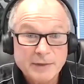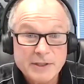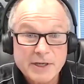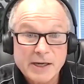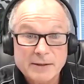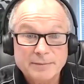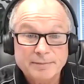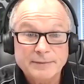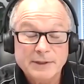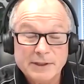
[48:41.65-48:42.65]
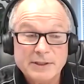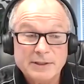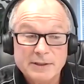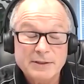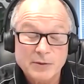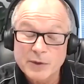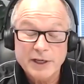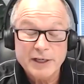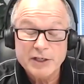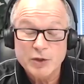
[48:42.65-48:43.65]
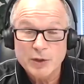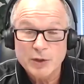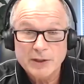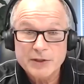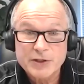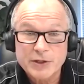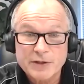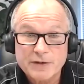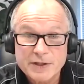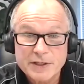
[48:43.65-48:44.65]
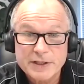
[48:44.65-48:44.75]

is all you need to Google and search for us,